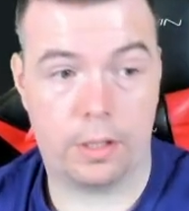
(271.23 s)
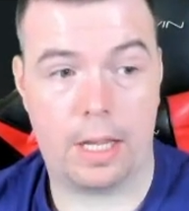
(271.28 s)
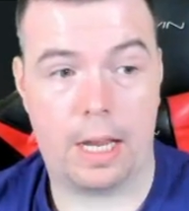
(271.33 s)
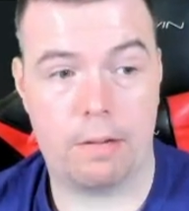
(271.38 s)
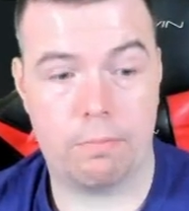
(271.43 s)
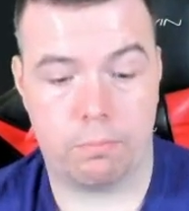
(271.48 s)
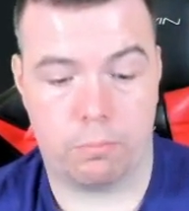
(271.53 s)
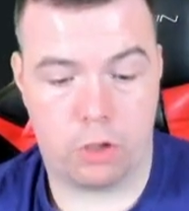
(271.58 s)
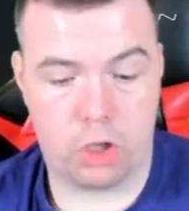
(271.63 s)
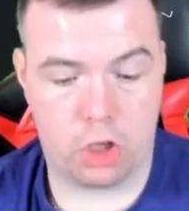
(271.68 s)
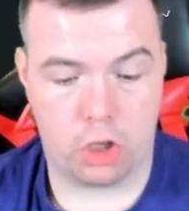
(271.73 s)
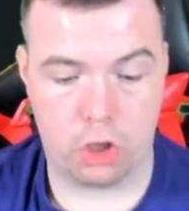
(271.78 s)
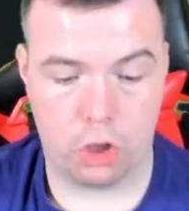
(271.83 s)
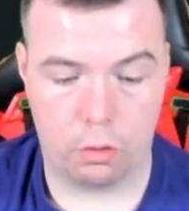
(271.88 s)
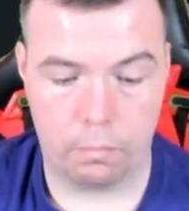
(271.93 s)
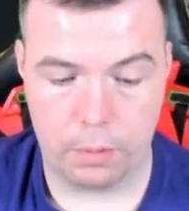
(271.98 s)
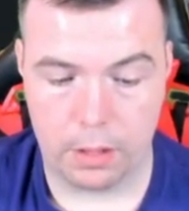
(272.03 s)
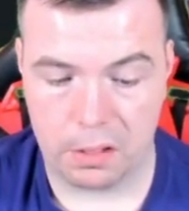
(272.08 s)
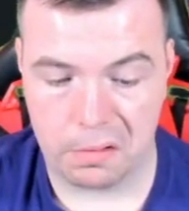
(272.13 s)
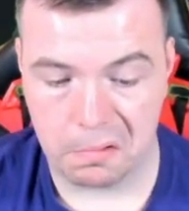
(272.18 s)
they're
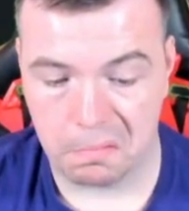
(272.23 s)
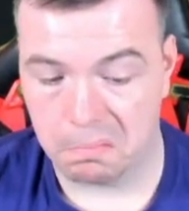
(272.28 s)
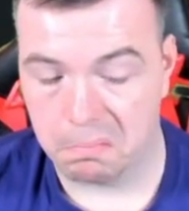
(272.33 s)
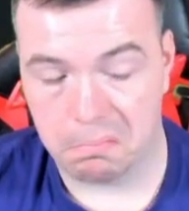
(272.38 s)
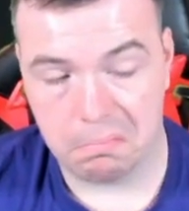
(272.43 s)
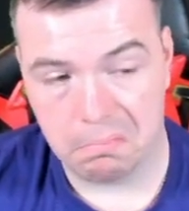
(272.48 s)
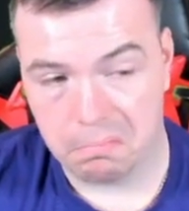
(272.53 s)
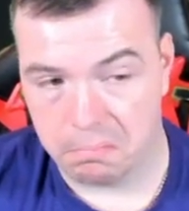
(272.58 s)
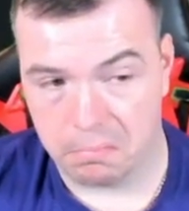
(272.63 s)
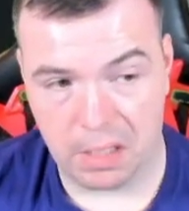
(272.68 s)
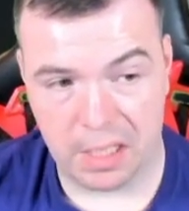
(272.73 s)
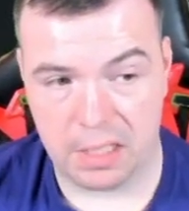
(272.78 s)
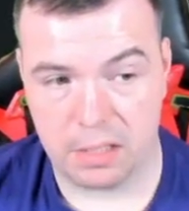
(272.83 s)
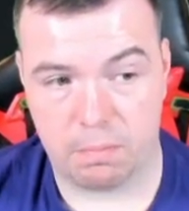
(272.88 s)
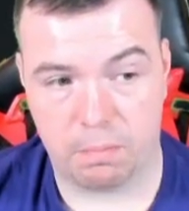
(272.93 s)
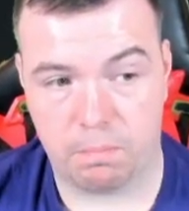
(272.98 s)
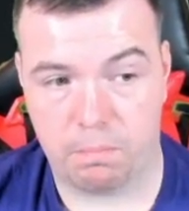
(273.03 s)
stupid. These